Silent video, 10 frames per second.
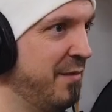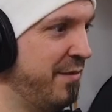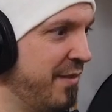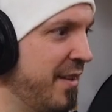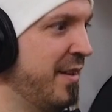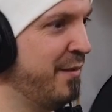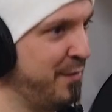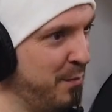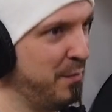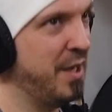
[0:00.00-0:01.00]
in front of
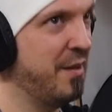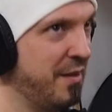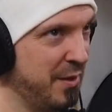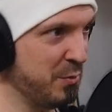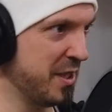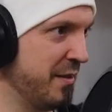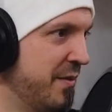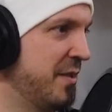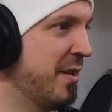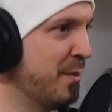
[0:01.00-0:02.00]
a mirror. It was 8
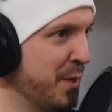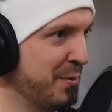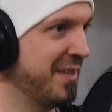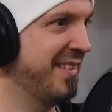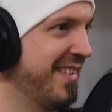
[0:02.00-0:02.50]
feet tall, baby.